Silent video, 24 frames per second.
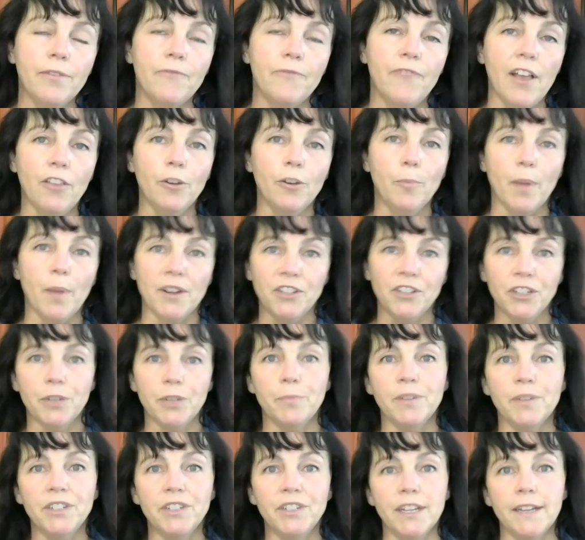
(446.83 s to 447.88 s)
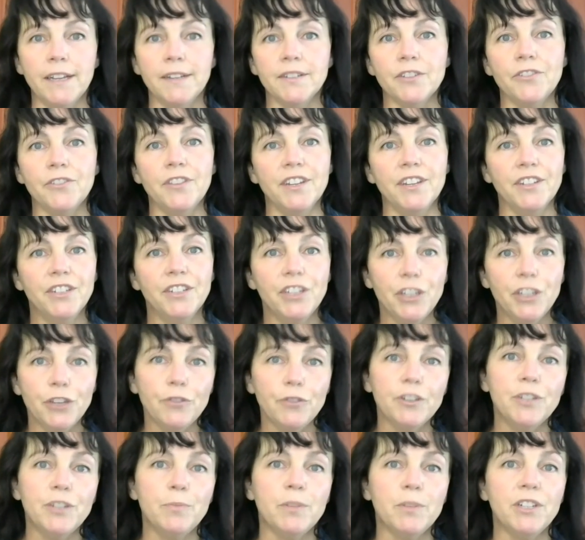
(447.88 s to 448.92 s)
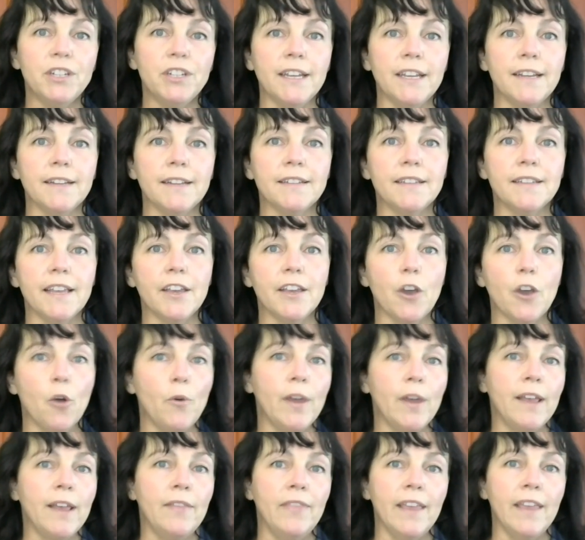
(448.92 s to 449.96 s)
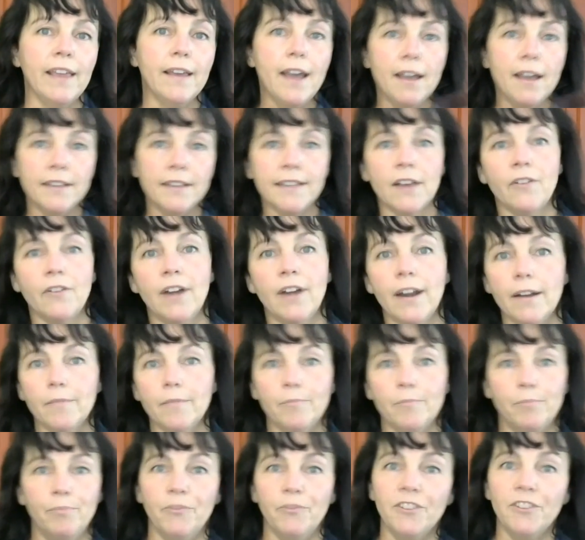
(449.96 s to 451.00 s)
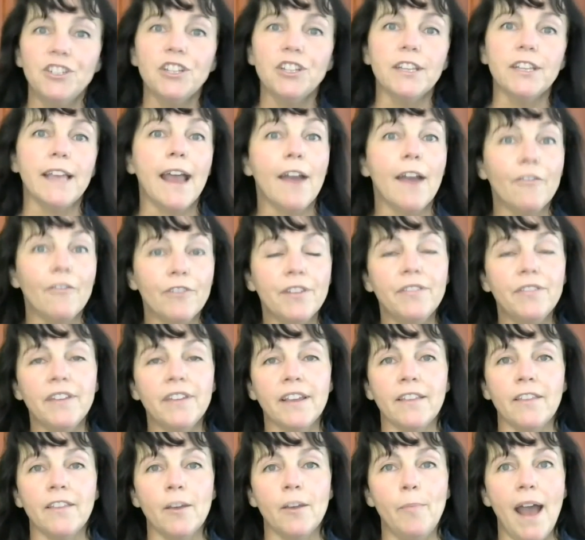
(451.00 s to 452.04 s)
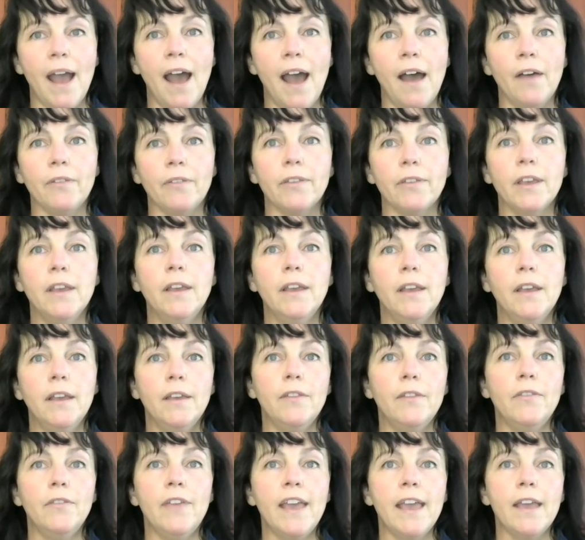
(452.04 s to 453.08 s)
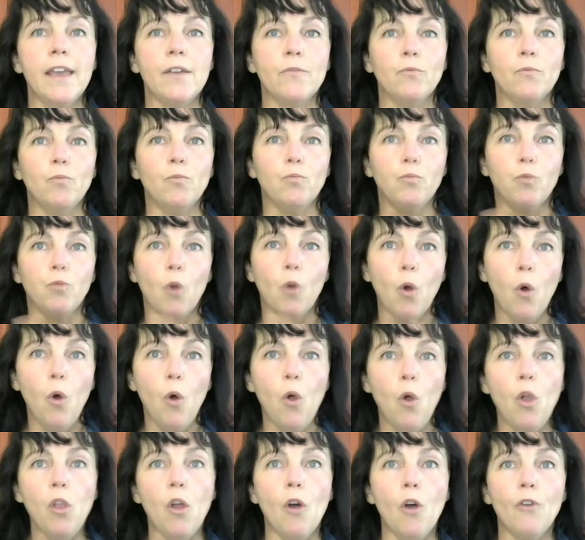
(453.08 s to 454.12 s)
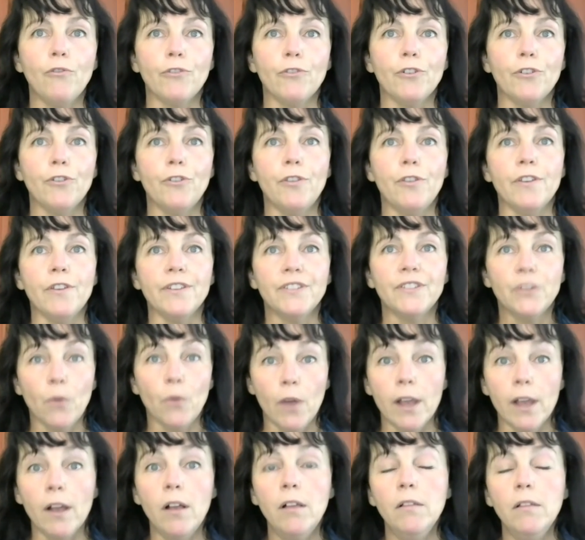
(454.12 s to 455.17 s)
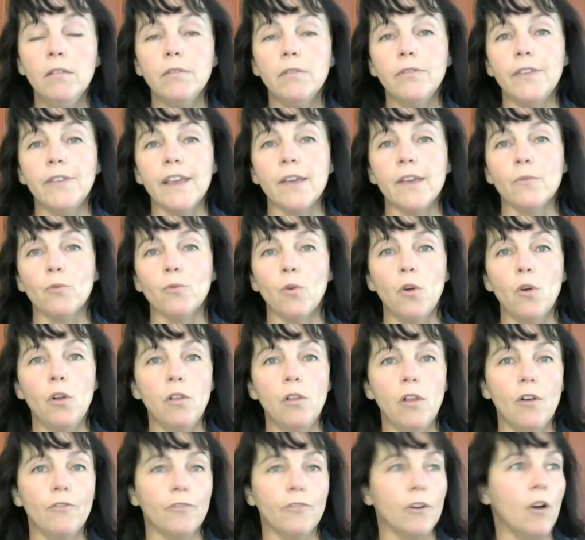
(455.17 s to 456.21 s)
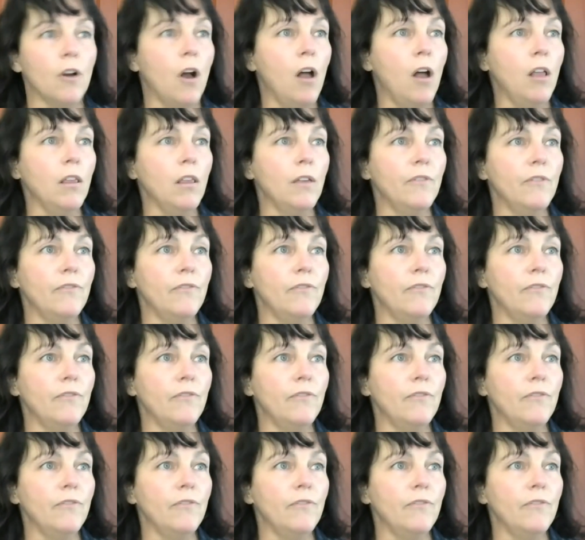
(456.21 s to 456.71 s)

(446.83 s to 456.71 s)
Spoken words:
feller buncher machines, or these huge machines. They go in, they cut down virtually everything in their path. They roll over the soil, they roll over all of